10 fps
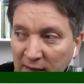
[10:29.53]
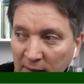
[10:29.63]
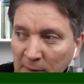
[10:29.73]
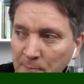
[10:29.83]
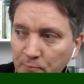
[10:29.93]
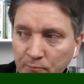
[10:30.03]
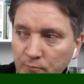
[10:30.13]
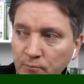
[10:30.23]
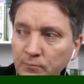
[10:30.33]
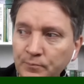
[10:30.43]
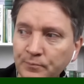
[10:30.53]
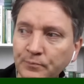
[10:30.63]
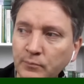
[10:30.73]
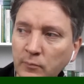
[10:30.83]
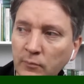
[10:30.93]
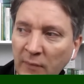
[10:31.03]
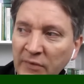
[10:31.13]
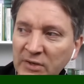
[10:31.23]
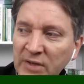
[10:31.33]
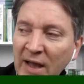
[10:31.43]
that's actually not
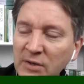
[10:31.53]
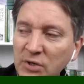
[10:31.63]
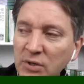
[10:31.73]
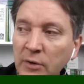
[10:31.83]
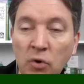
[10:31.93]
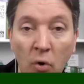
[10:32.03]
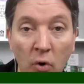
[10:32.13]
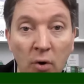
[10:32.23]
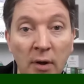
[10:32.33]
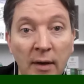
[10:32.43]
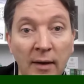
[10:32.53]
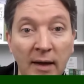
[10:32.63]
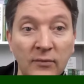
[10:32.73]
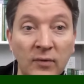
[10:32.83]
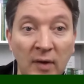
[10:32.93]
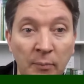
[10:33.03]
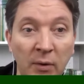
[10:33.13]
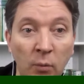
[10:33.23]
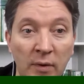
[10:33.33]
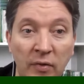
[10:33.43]
in keeping with the identity that we
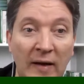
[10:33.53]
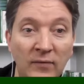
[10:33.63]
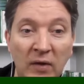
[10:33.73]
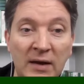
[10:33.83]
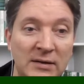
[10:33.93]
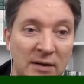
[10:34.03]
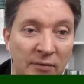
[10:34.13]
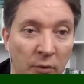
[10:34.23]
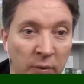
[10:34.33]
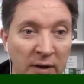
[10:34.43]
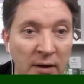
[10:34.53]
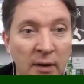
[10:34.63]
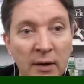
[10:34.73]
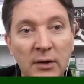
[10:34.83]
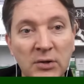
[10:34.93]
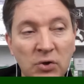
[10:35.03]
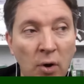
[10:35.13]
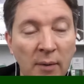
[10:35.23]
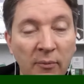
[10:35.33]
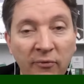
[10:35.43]
saw him forming in the
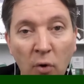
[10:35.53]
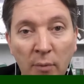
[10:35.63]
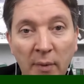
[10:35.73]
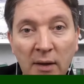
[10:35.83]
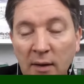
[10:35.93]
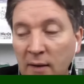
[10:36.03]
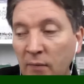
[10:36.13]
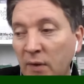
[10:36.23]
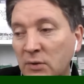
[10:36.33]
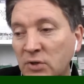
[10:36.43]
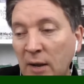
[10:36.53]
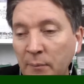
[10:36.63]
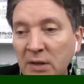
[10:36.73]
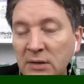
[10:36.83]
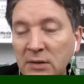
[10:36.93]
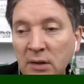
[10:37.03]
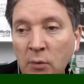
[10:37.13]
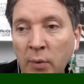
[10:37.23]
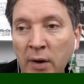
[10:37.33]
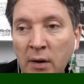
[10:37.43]
Champions League, where most of his
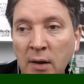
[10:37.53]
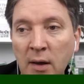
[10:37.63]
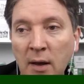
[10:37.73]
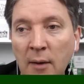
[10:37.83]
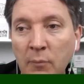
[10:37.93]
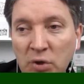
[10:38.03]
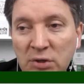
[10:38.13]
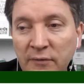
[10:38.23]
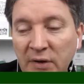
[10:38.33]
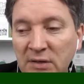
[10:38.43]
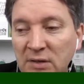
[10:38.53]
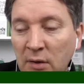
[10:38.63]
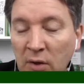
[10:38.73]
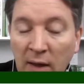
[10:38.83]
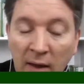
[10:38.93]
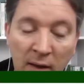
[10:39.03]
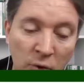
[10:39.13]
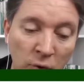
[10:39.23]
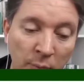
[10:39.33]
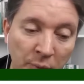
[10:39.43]
good play was about defensive.
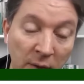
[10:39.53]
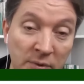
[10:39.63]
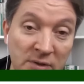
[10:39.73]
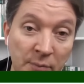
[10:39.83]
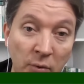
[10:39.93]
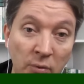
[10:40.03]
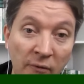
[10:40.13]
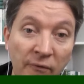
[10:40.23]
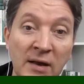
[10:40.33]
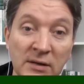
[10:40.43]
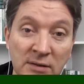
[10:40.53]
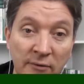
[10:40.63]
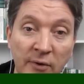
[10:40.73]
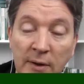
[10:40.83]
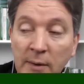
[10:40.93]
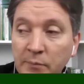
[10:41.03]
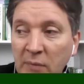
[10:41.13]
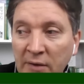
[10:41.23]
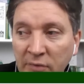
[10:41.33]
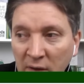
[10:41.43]
I think offensively
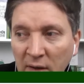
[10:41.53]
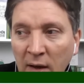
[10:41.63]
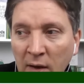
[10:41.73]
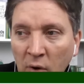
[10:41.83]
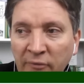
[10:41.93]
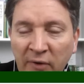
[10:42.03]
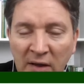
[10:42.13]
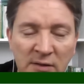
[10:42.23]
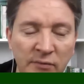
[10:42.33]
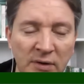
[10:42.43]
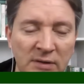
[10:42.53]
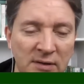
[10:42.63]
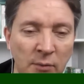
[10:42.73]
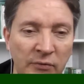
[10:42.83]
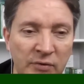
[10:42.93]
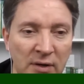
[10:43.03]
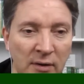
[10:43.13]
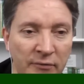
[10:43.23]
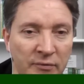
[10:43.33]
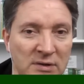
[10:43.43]
today we've seen a different side of him. He's had
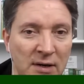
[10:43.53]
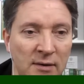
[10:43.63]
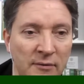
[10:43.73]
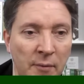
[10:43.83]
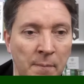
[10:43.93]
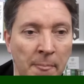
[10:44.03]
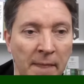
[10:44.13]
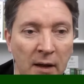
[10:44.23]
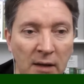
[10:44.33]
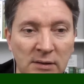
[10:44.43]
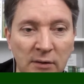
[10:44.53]
3 chances. He scored